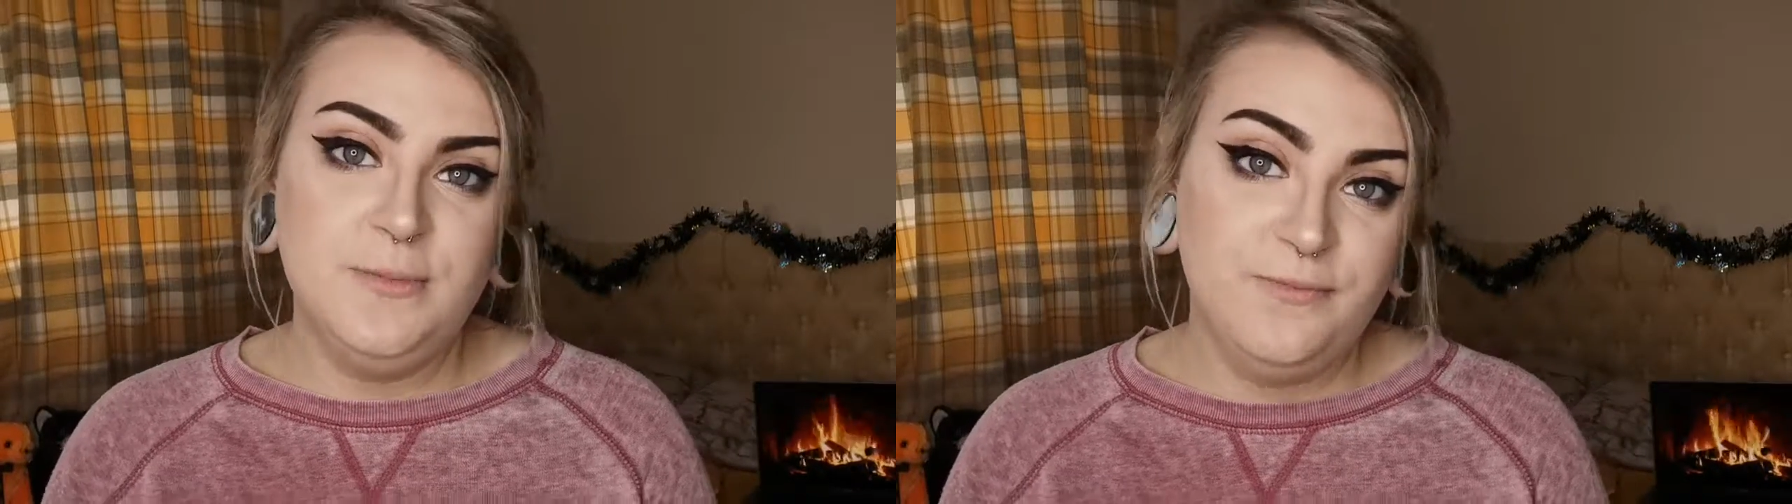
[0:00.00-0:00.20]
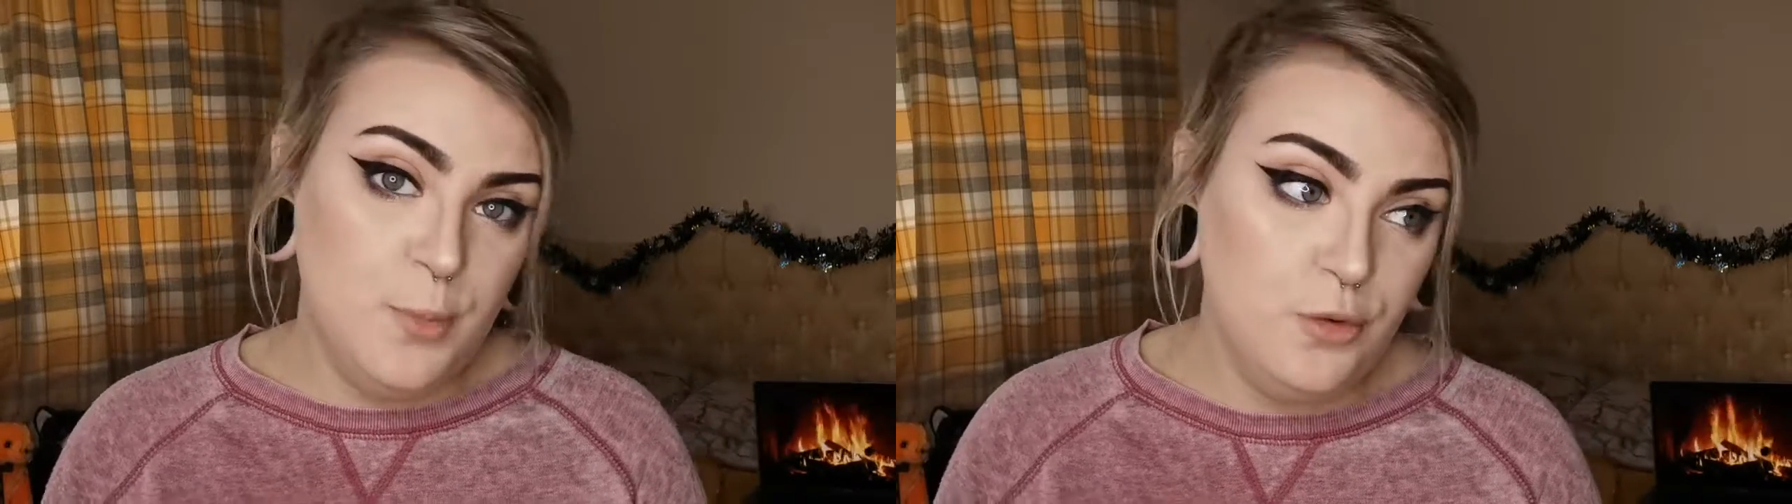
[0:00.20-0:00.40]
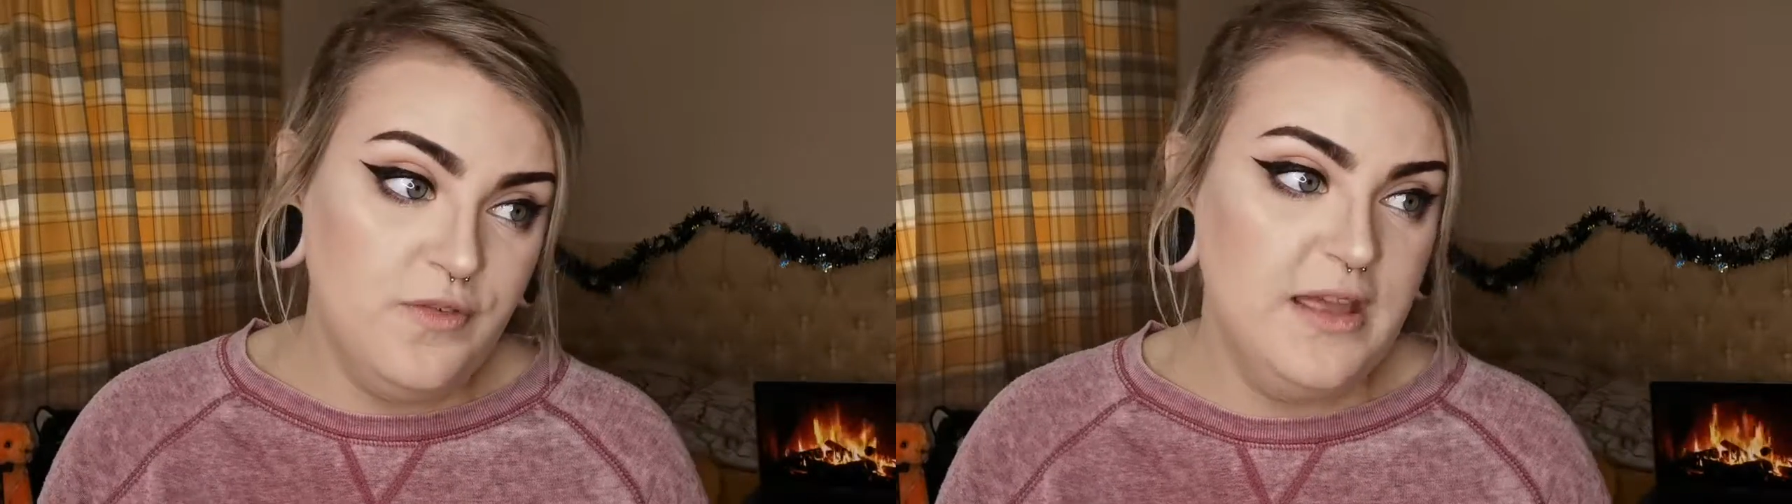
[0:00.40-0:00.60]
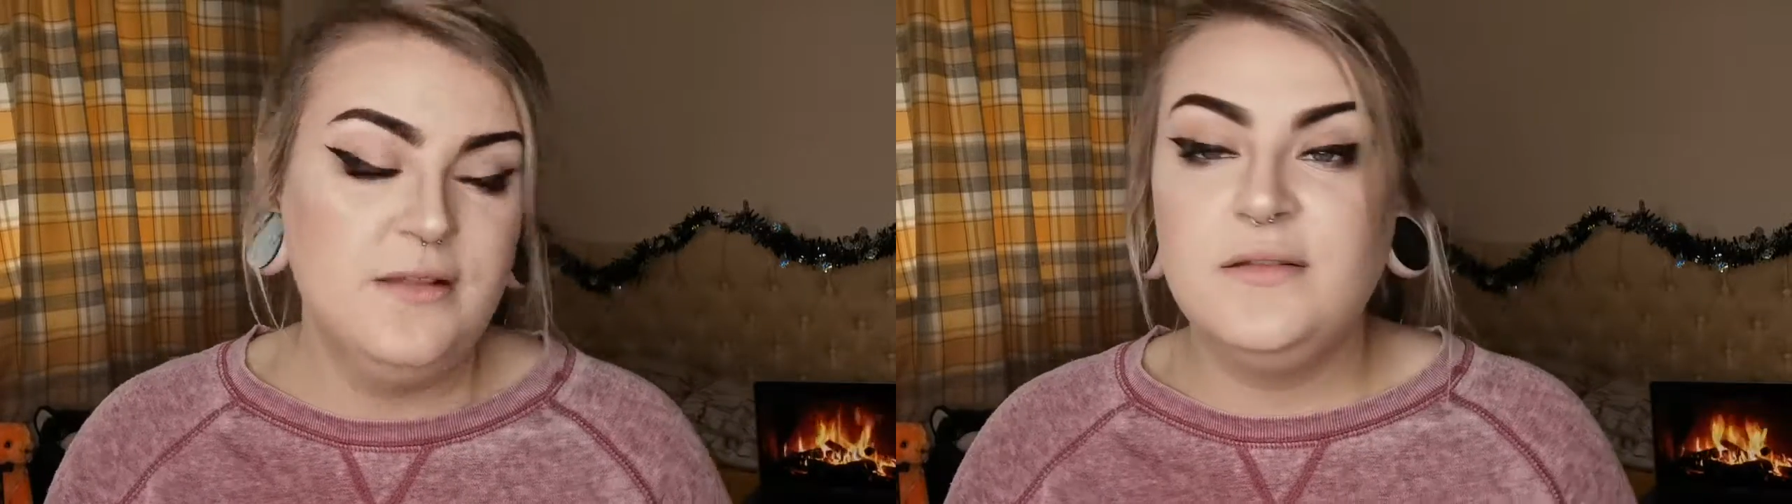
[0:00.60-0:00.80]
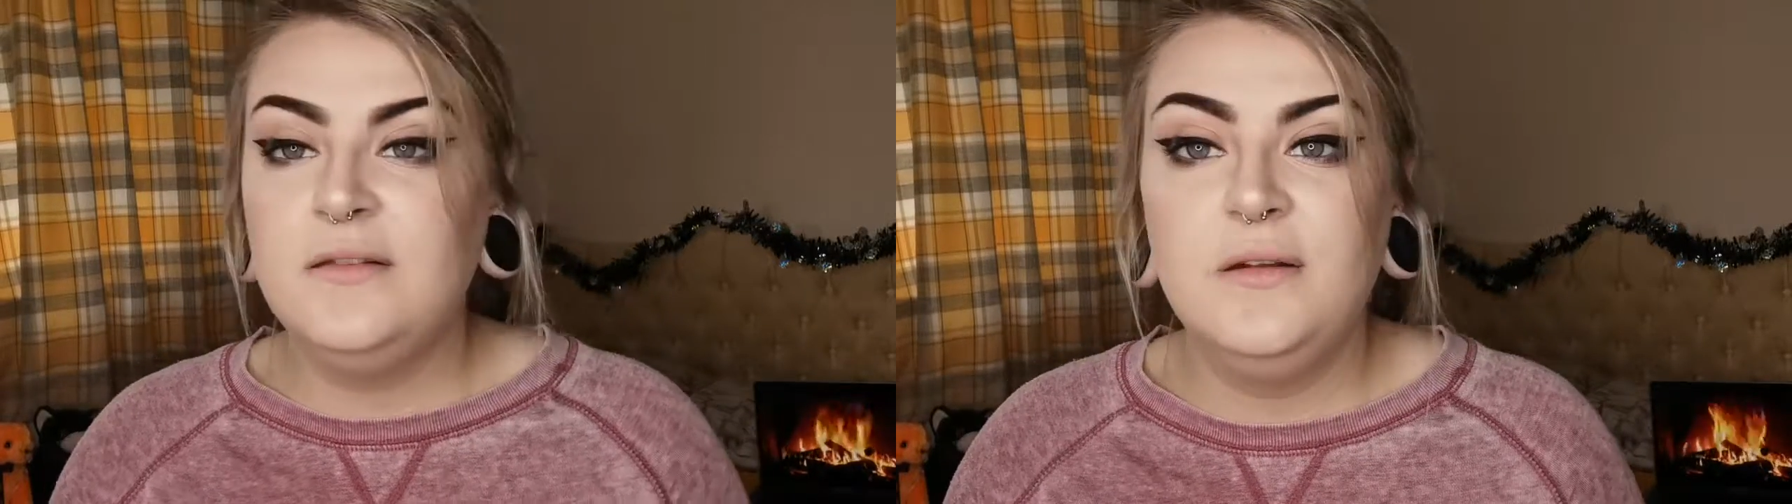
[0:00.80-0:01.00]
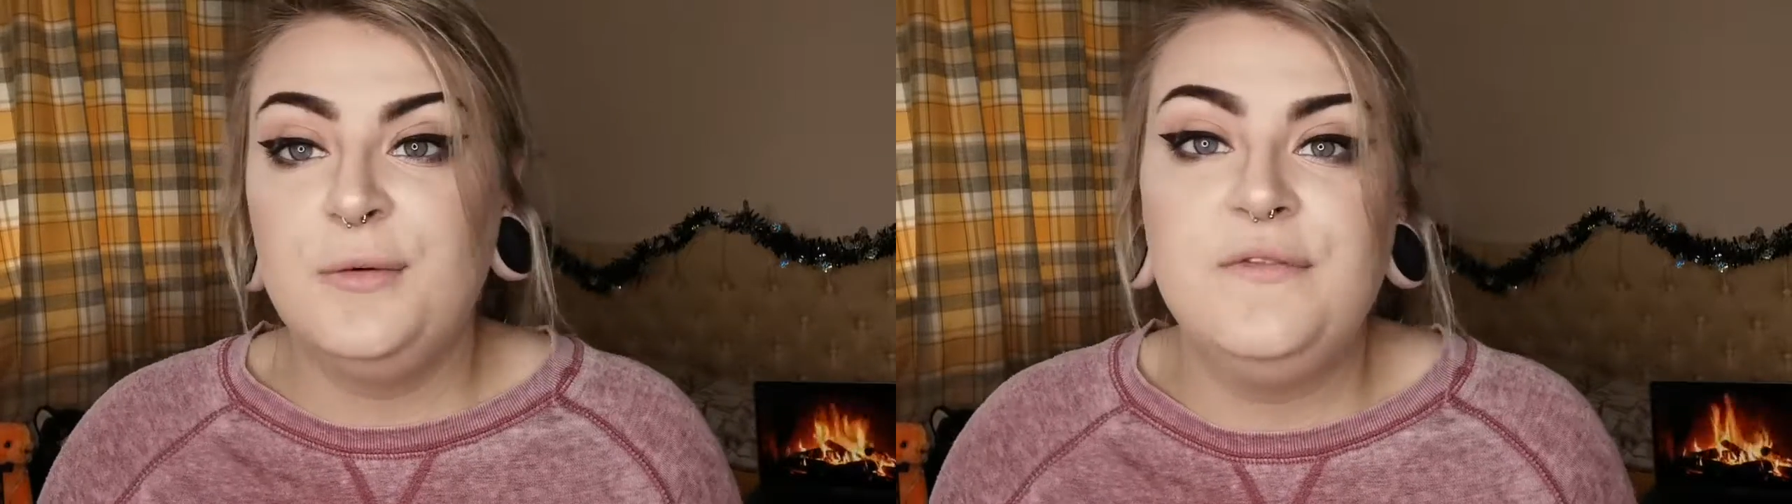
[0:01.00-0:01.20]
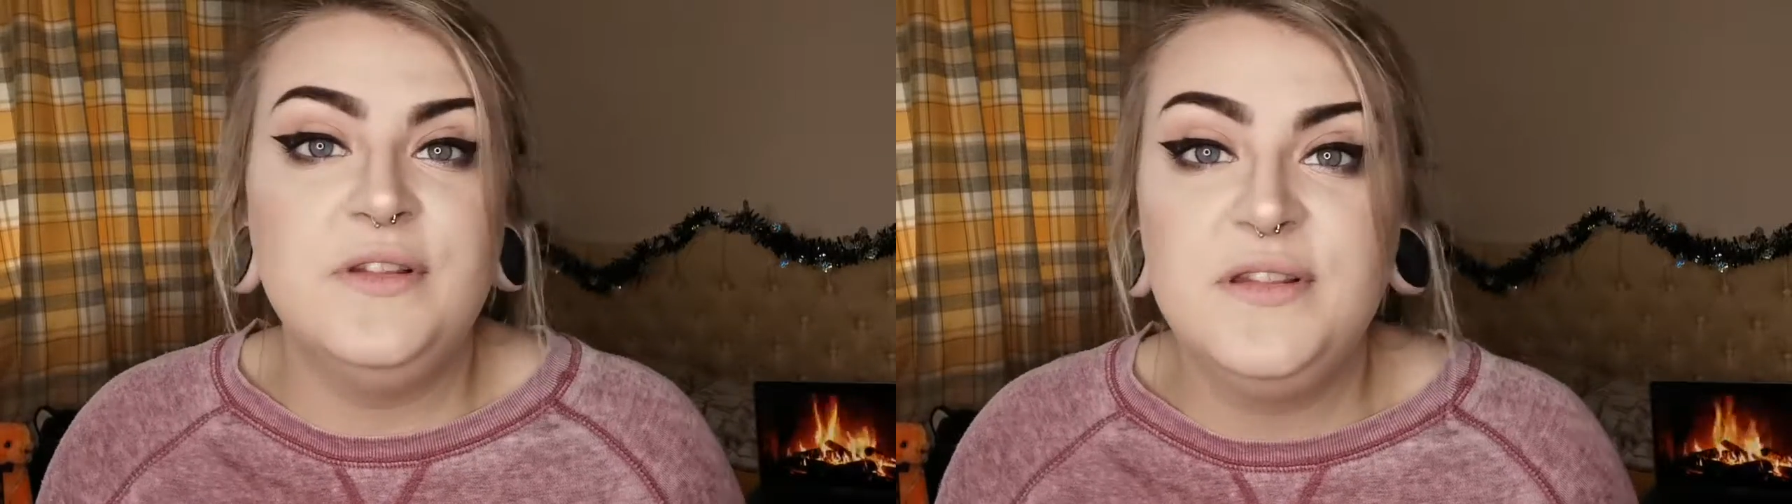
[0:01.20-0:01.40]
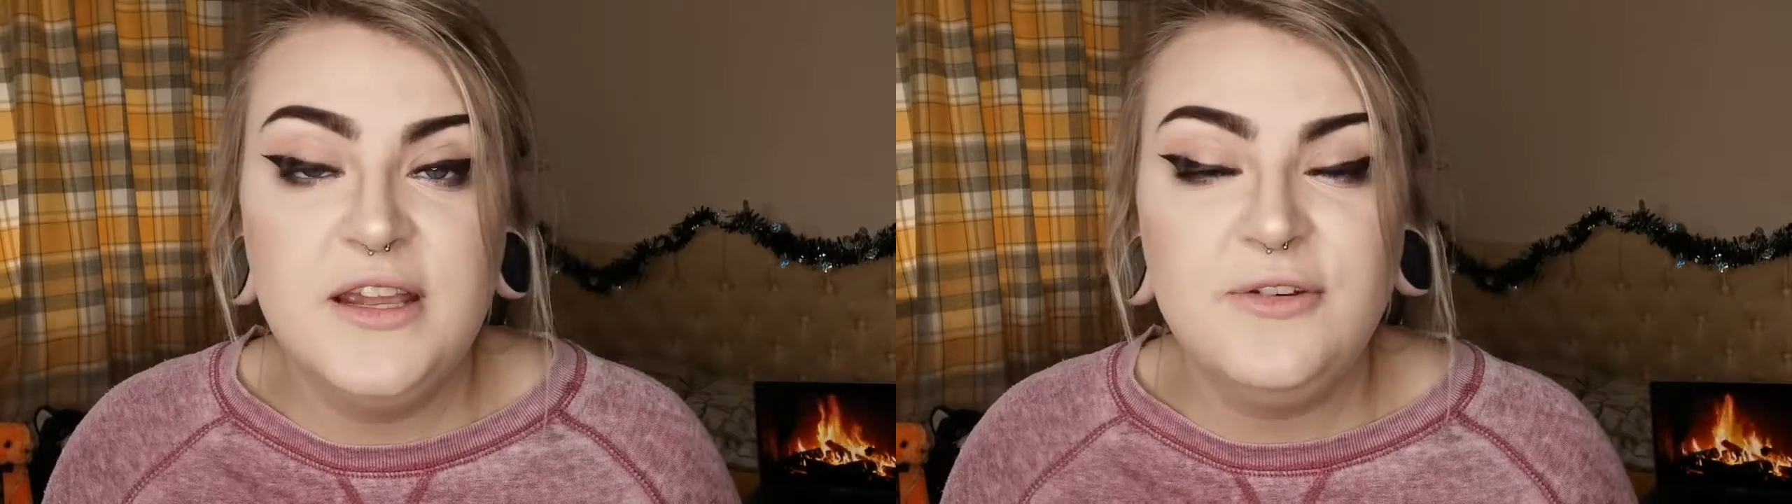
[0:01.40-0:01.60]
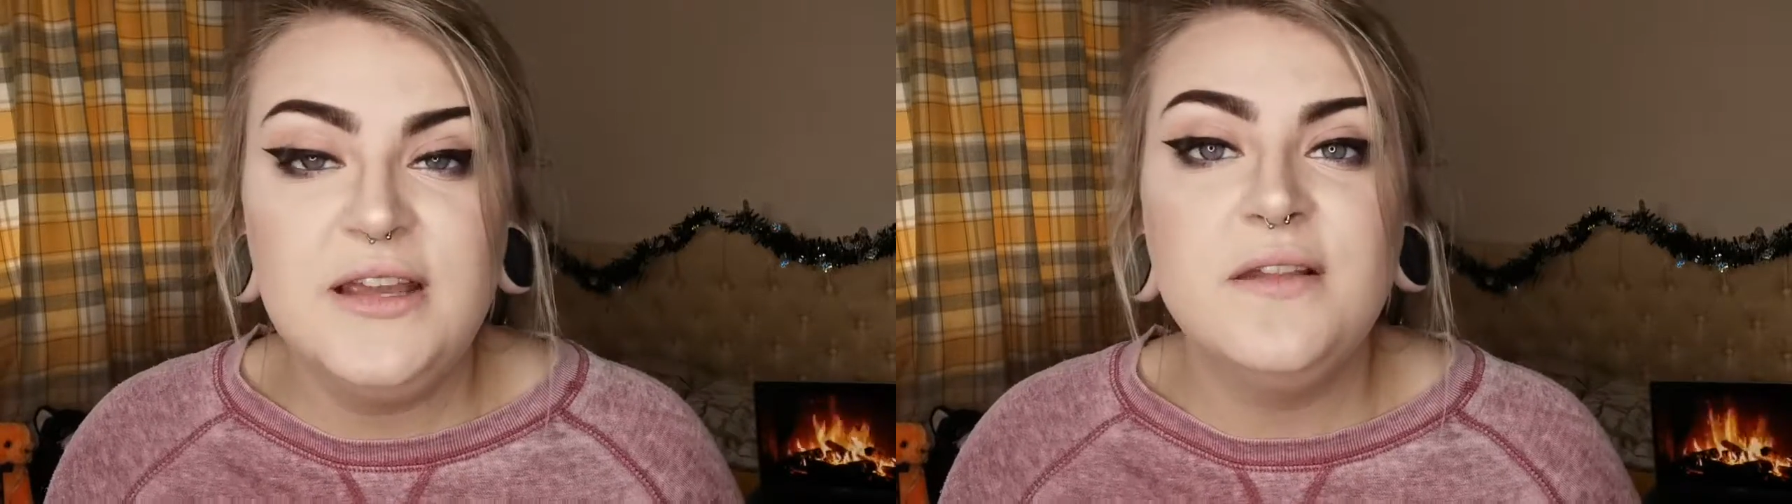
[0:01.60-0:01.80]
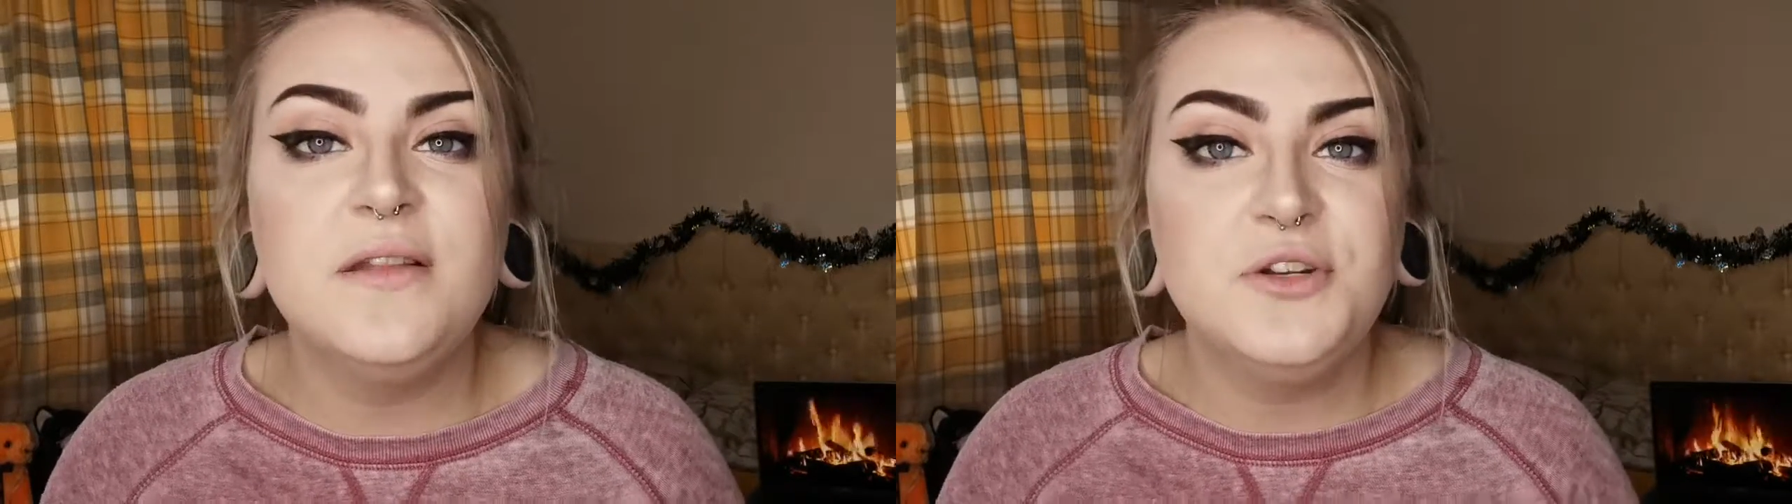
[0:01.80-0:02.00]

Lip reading: movies or even series